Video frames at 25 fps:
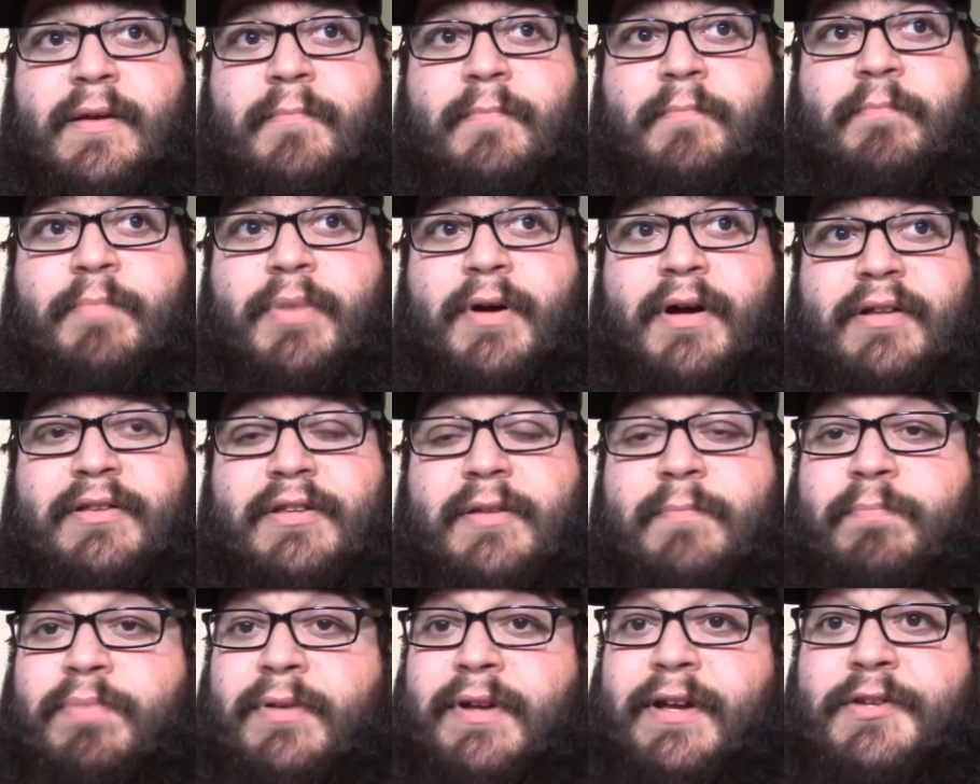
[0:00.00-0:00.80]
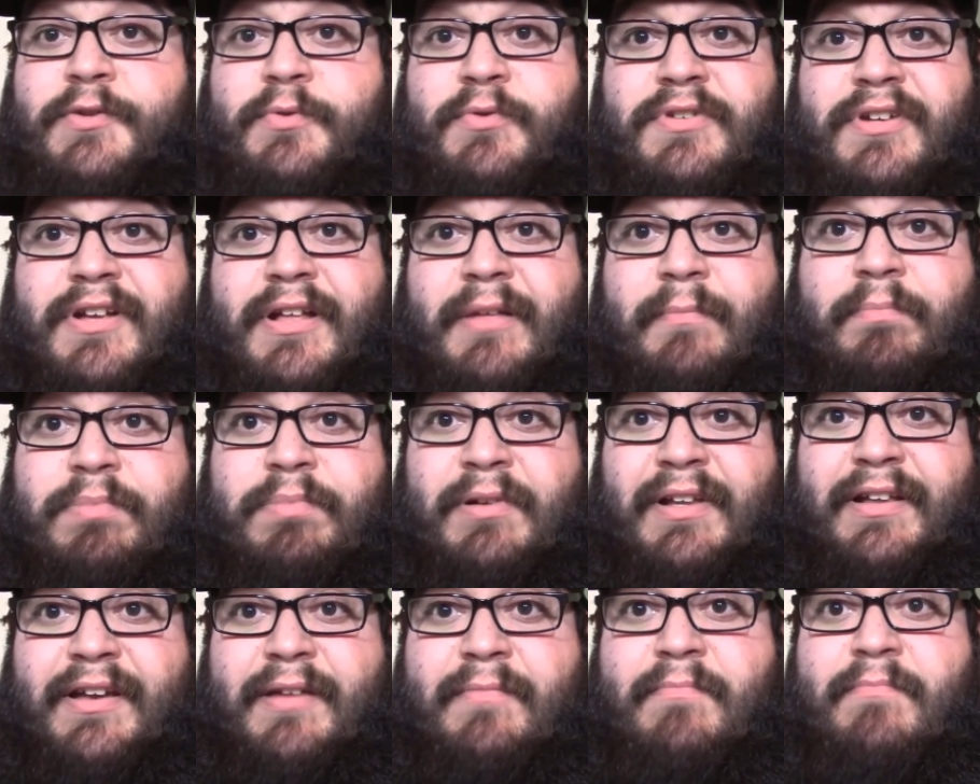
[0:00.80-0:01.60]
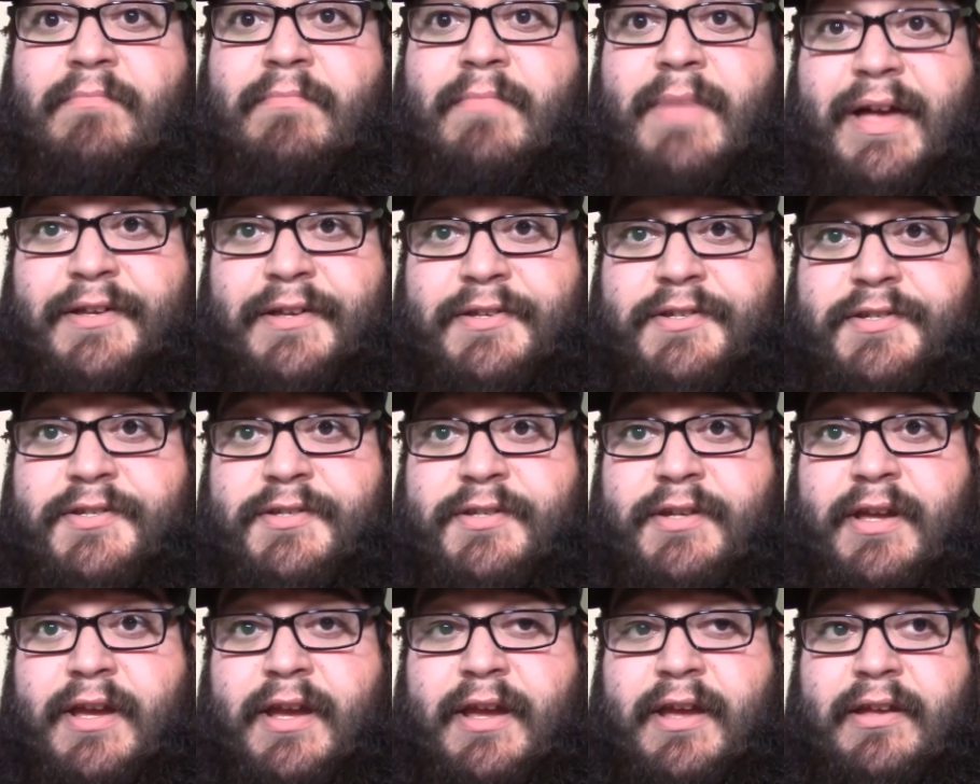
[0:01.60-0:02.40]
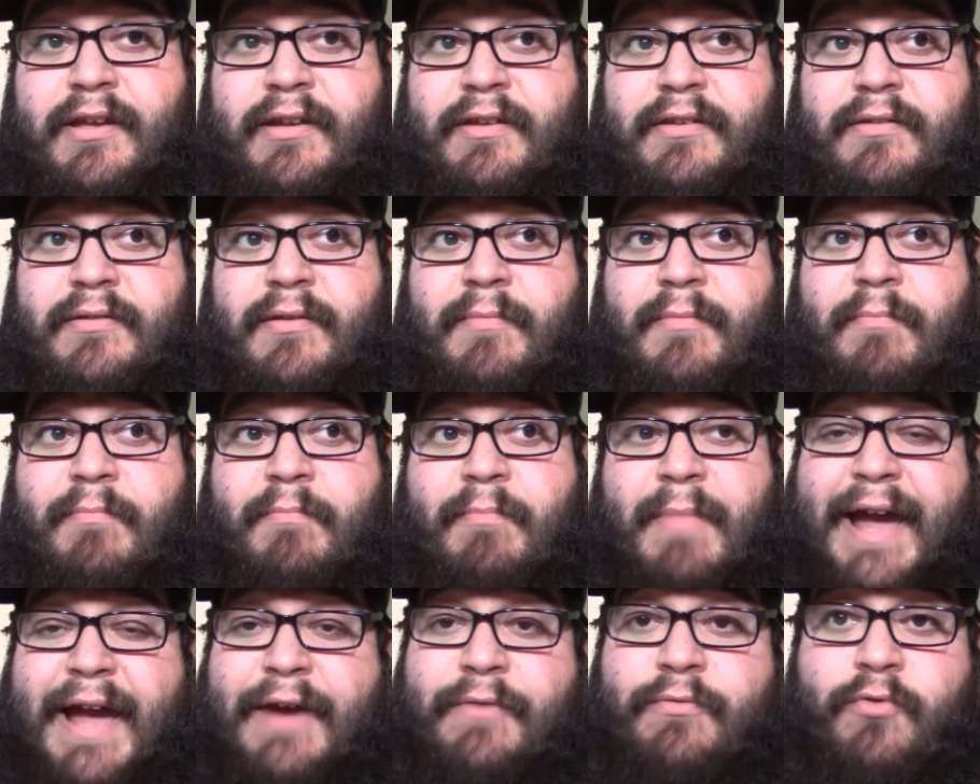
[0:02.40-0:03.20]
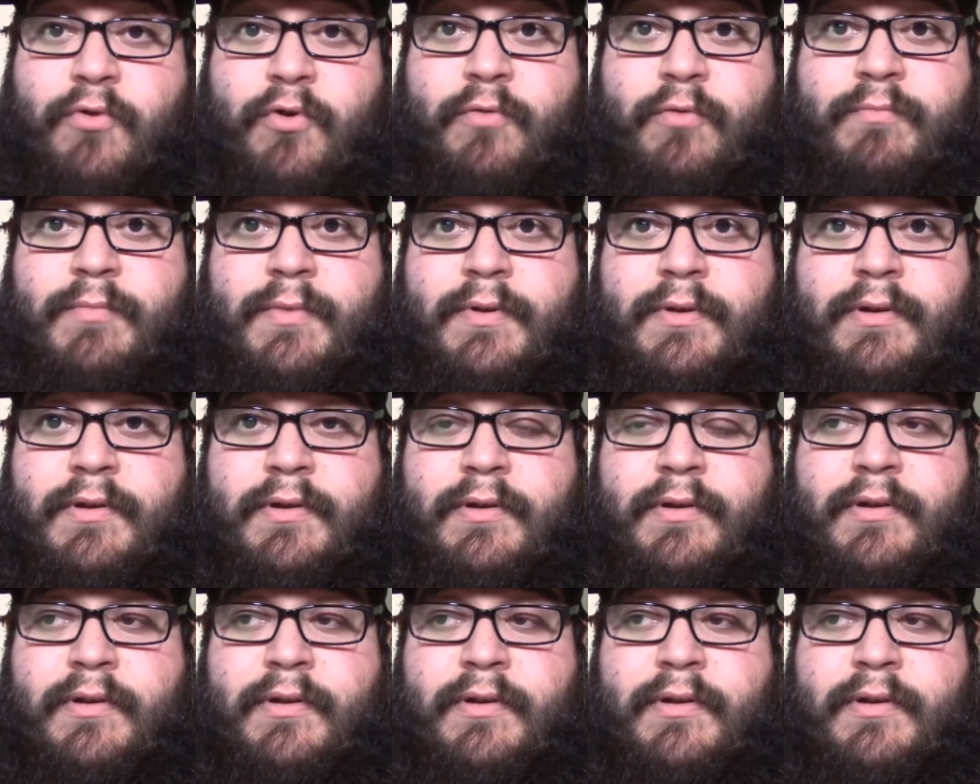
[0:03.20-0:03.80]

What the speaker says: But the place was a complete mess, and my room